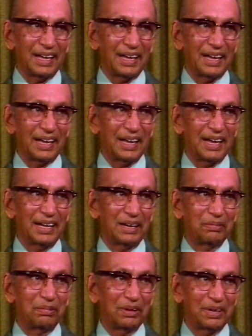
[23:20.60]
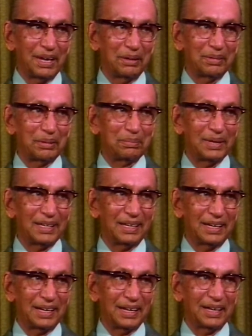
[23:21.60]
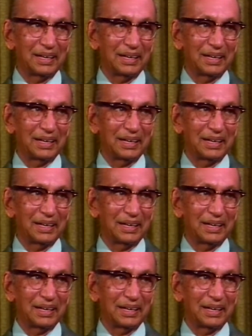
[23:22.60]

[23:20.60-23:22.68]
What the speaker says: in a full-time capacity.